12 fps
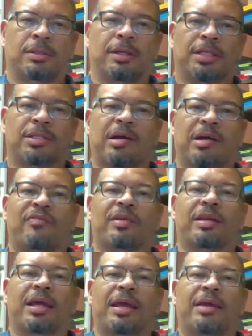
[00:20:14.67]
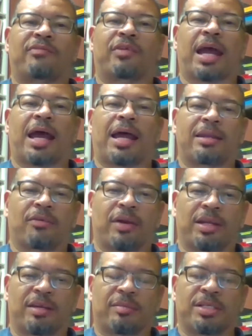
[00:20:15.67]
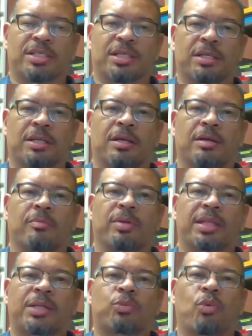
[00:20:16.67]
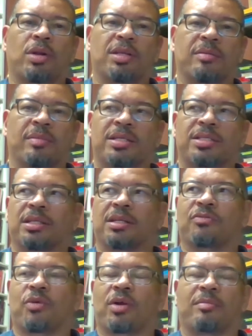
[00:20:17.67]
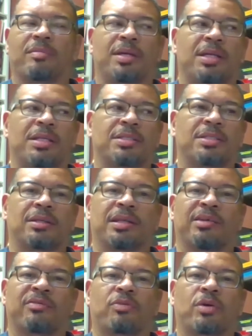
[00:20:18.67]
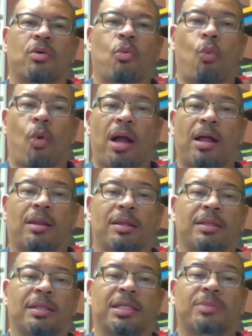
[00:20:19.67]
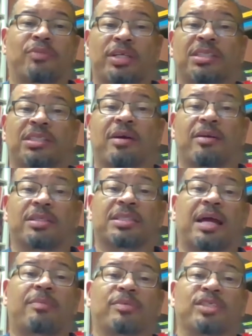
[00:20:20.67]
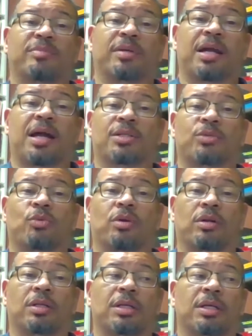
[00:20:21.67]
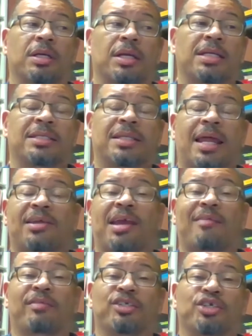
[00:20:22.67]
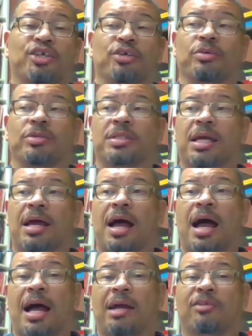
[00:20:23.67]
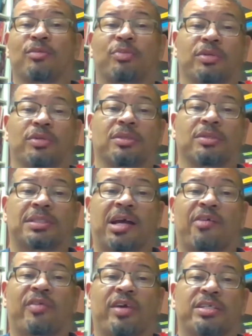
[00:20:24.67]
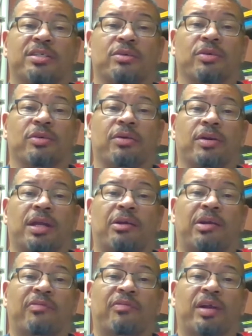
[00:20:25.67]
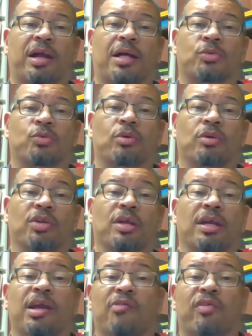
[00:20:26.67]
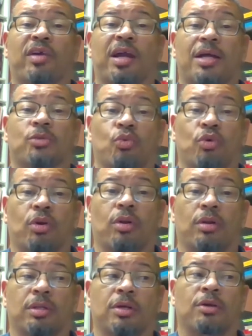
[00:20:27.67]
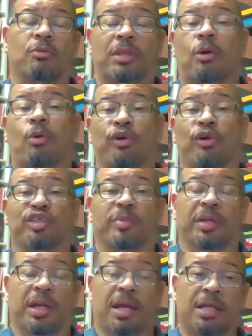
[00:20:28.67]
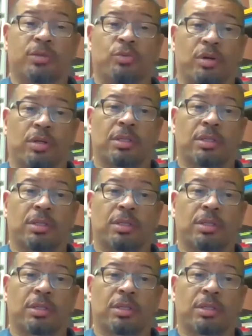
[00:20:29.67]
It's often a forgotten Great Commission, but that's one dimension of what it means to live well in the expression of our discipleship in God's world. It's not like you have to choose either personal salvation or caring for God's world. You can care for God's world without worshiping God's world.